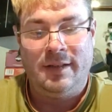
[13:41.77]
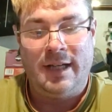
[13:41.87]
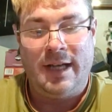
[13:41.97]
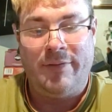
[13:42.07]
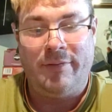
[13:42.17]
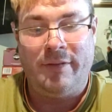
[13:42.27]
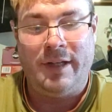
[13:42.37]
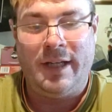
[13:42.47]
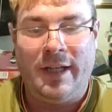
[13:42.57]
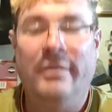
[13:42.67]
I haven't
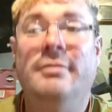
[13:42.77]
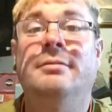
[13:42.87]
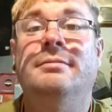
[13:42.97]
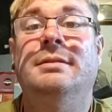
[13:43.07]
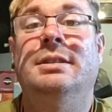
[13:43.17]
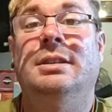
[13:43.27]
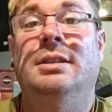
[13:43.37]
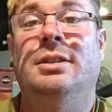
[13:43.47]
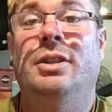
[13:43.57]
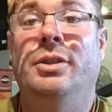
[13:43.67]
really
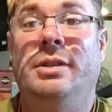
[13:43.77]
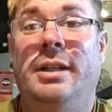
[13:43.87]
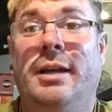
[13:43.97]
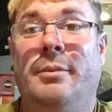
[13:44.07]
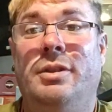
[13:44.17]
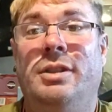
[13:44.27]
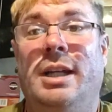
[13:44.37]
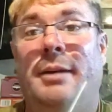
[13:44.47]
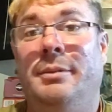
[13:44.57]
used it that much yet.